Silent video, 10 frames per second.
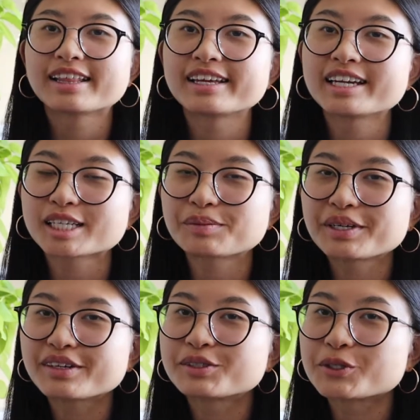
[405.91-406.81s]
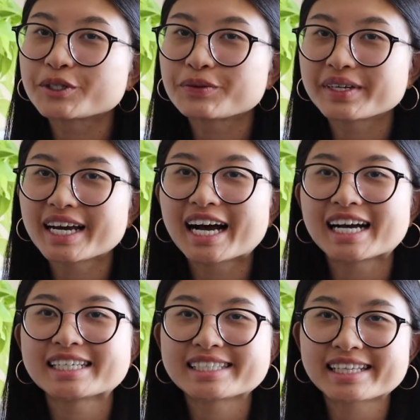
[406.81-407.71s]
The next pair of Jordan 1
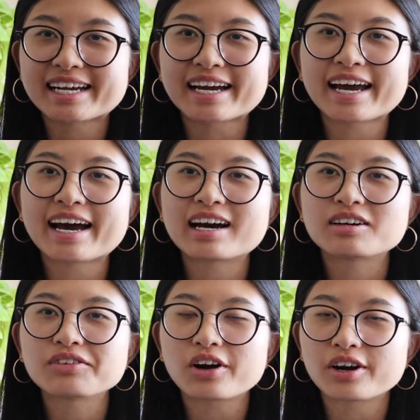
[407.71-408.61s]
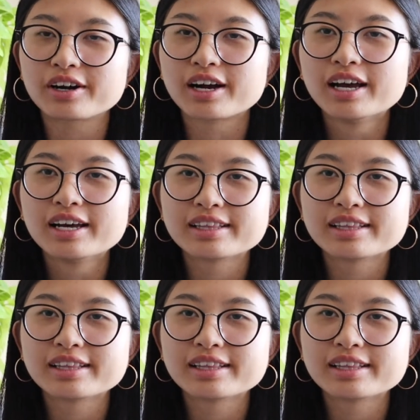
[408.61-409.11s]
Highs that I have are